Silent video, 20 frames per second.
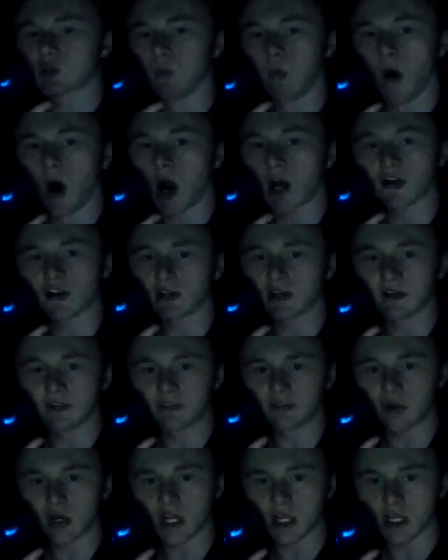water in a
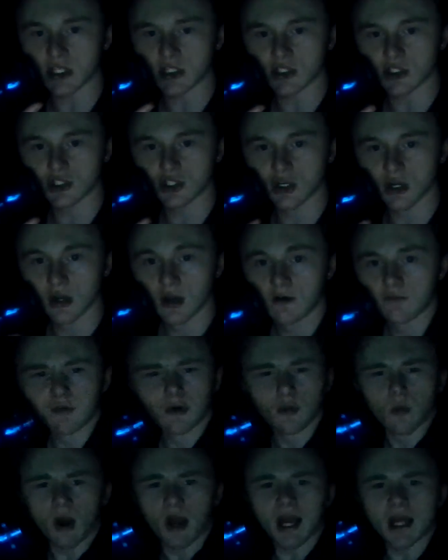fridge? For
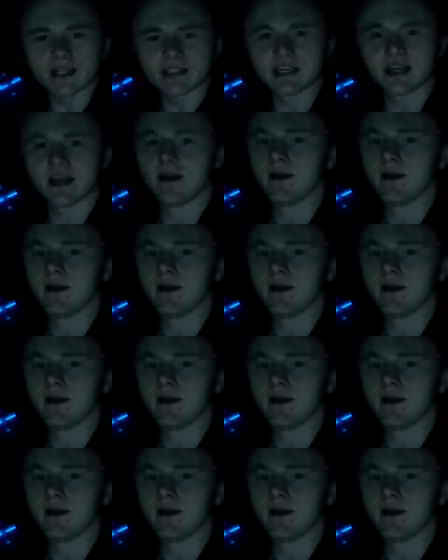what?